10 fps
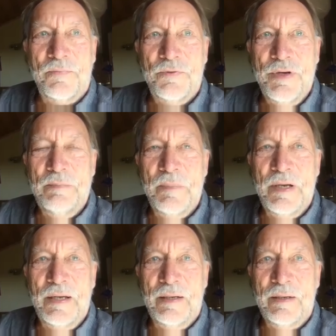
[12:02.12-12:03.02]
freed
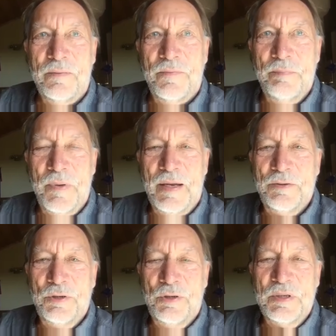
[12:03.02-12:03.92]
me from being
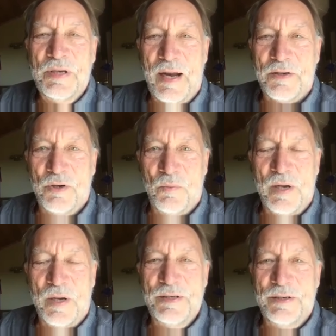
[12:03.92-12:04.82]
too attached to
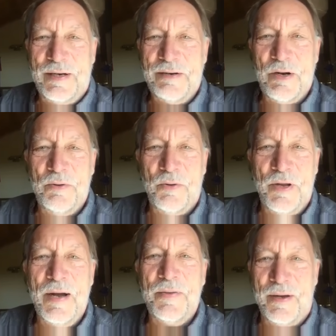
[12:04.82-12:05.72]
one scenario or
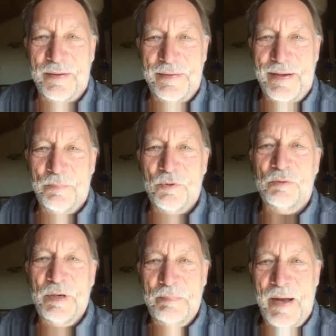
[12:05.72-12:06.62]
the other, and
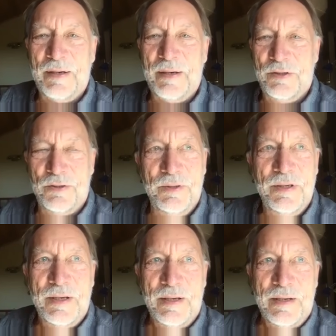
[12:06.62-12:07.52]
brought me back to,
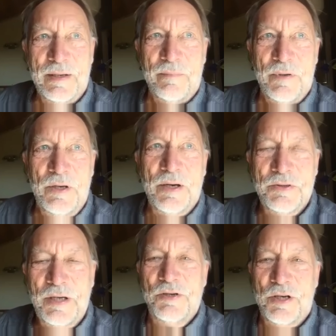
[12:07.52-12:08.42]

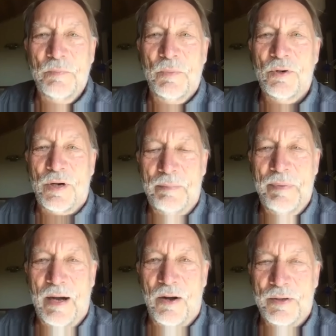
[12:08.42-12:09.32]
teaching more
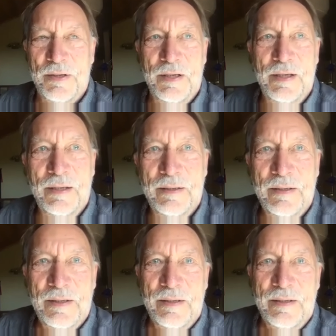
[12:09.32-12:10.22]
about
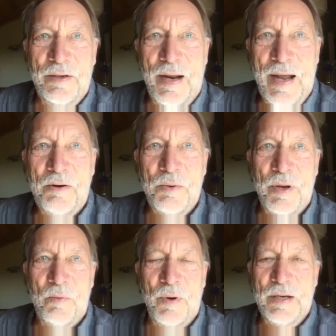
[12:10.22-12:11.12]
how do we
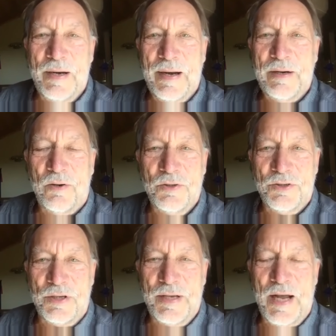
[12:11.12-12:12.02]
awaken our
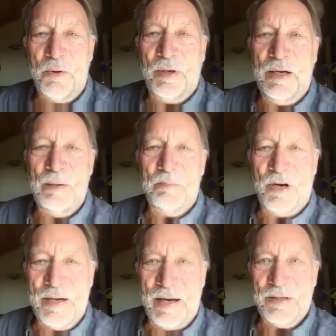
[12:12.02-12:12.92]
consciousness? How do we
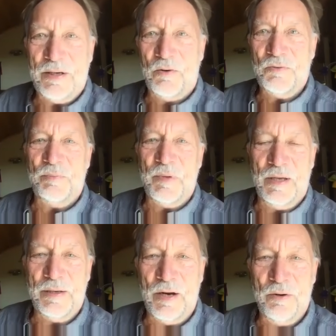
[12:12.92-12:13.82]
liberate ourselves from the
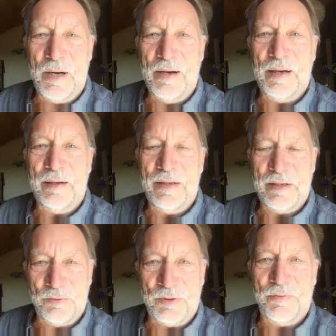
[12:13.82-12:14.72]
ego mind?
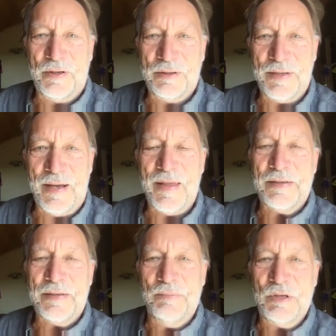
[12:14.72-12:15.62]
This sort of thing.
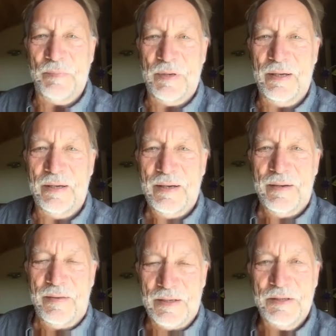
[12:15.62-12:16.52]
That seems to be
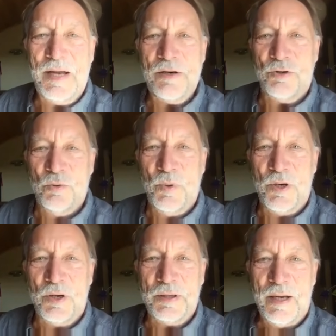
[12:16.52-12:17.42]
the essential
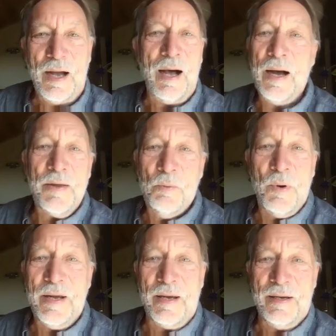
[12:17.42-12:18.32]
work. Either
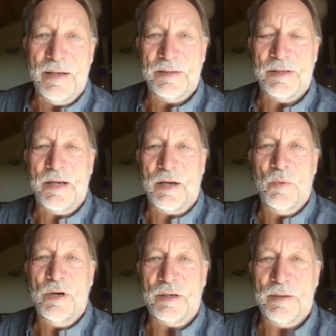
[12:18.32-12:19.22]
way, it's the same
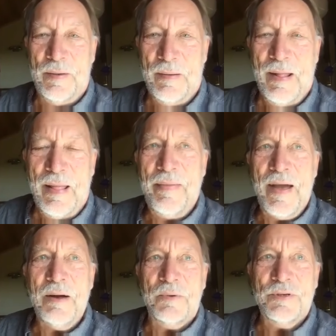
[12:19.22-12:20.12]
work. Yeah. And
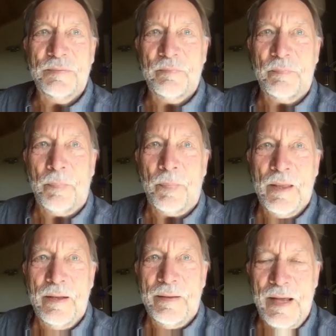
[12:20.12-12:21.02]
that was
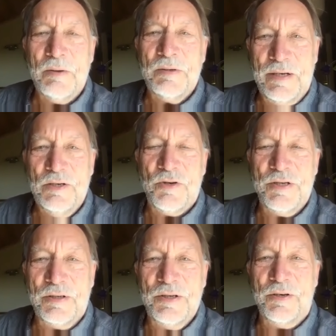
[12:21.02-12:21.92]
an
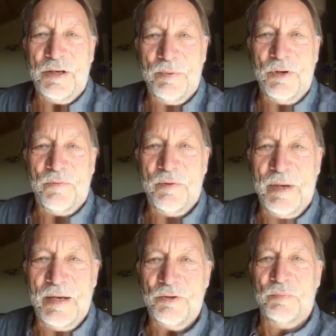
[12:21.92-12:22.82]
interesting turning point for
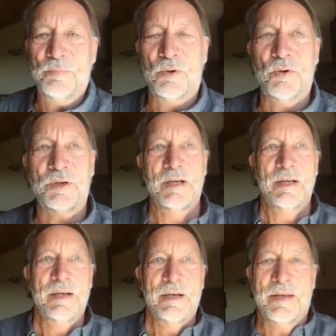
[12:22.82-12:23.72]
me. It sort of brought
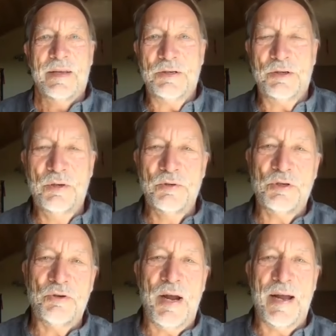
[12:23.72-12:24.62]
these 2
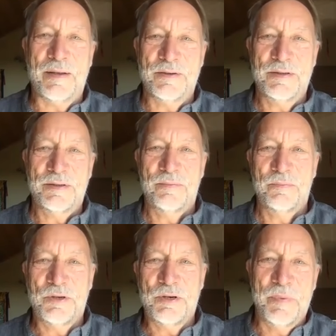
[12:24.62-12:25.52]
strands,
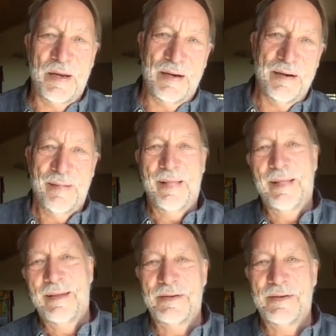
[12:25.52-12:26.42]
which have been
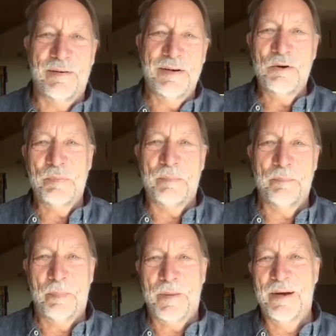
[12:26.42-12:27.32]
sort of a little bit,
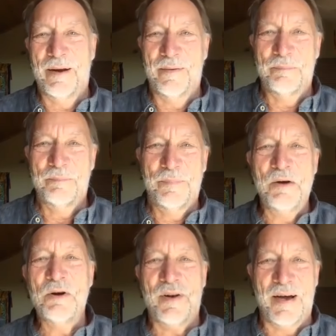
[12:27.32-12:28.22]

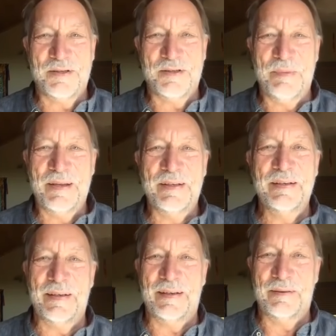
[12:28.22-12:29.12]
polarized in my
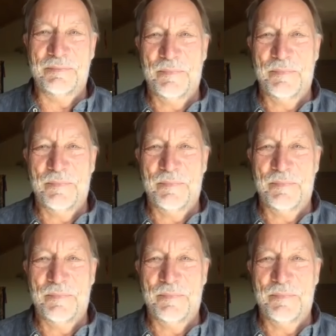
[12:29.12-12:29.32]
thinking.